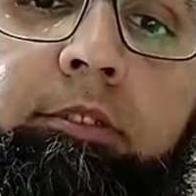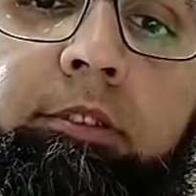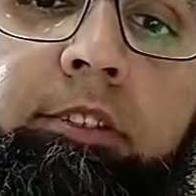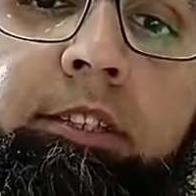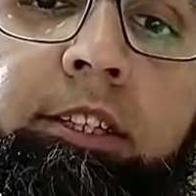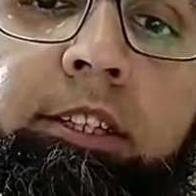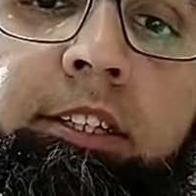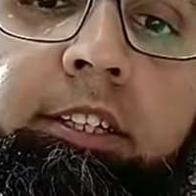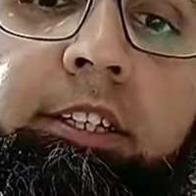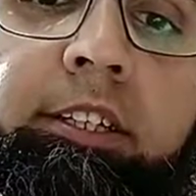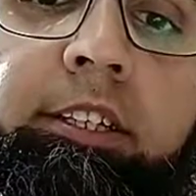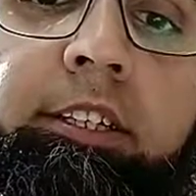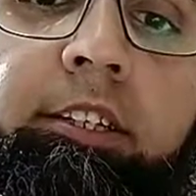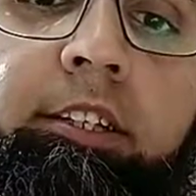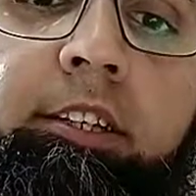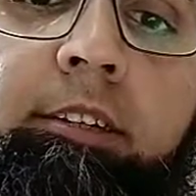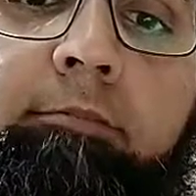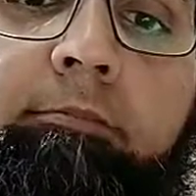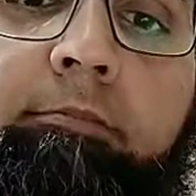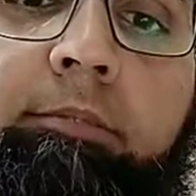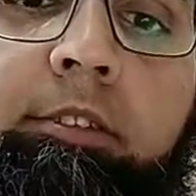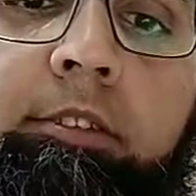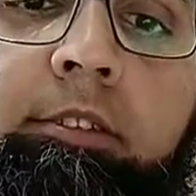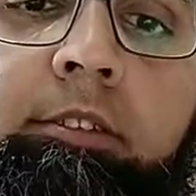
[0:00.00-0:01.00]
the needle
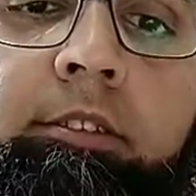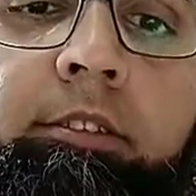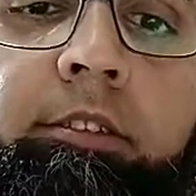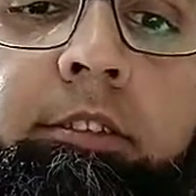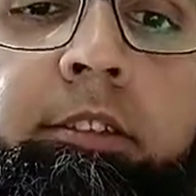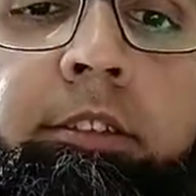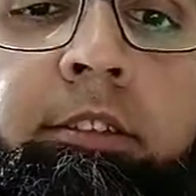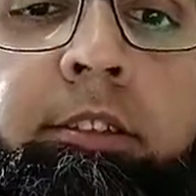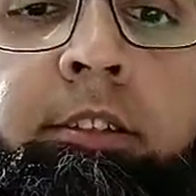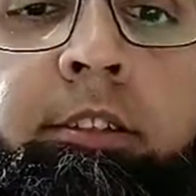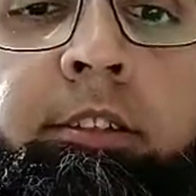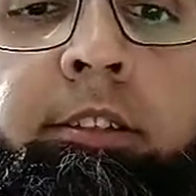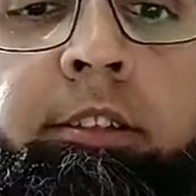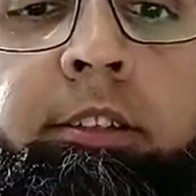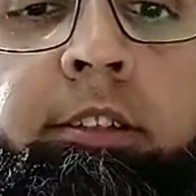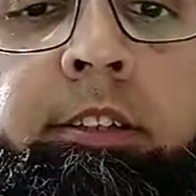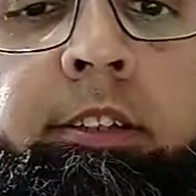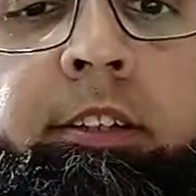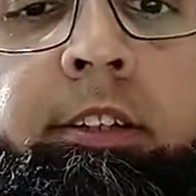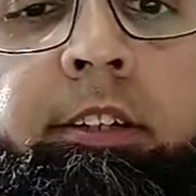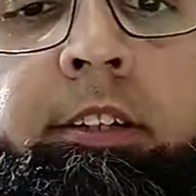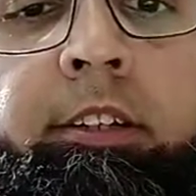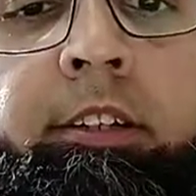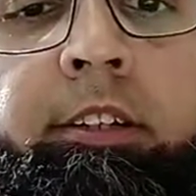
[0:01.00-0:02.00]
up,
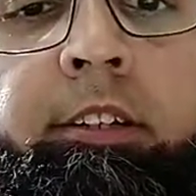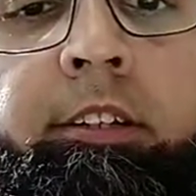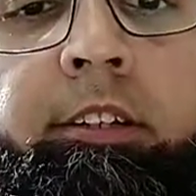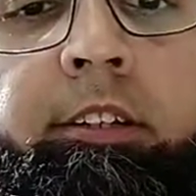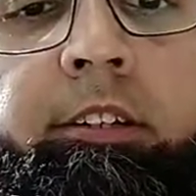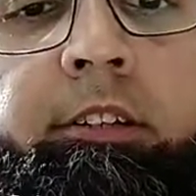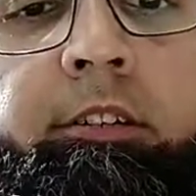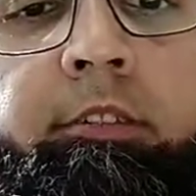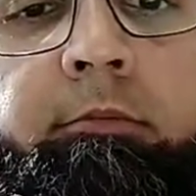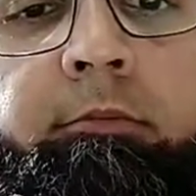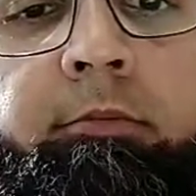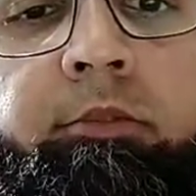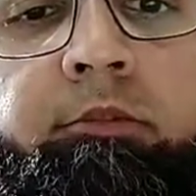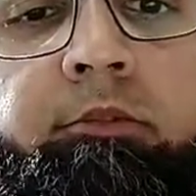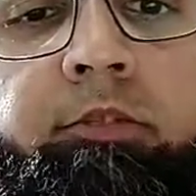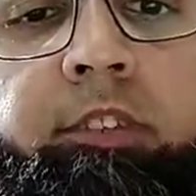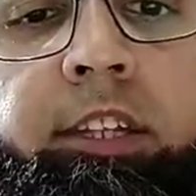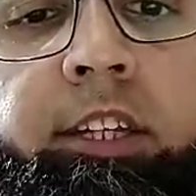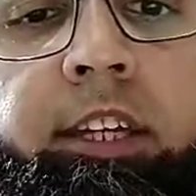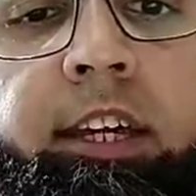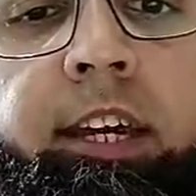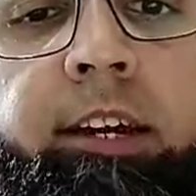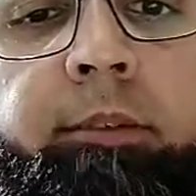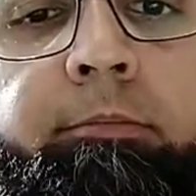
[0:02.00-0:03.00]
remove
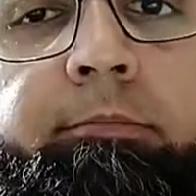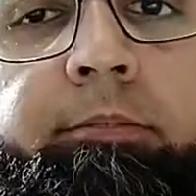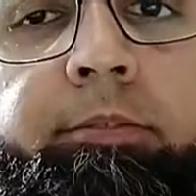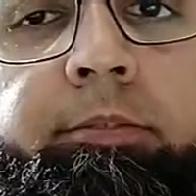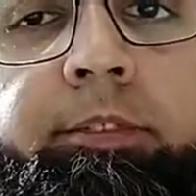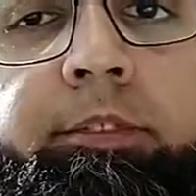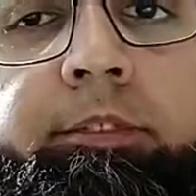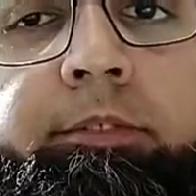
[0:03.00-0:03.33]
the cap,